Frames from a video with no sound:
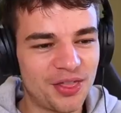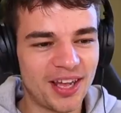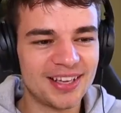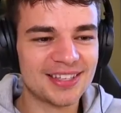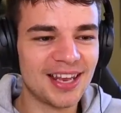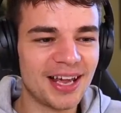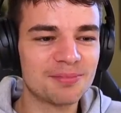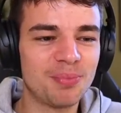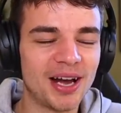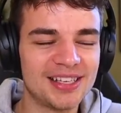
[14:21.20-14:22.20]
I think it's the like
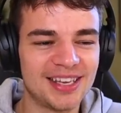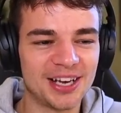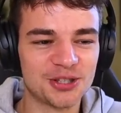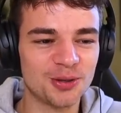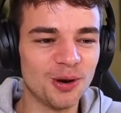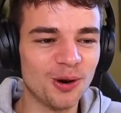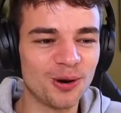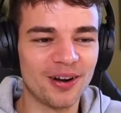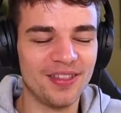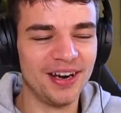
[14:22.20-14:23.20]
bisexual
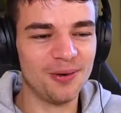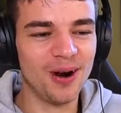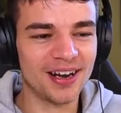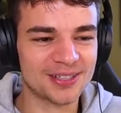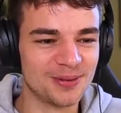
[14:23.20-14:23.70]
aura that it works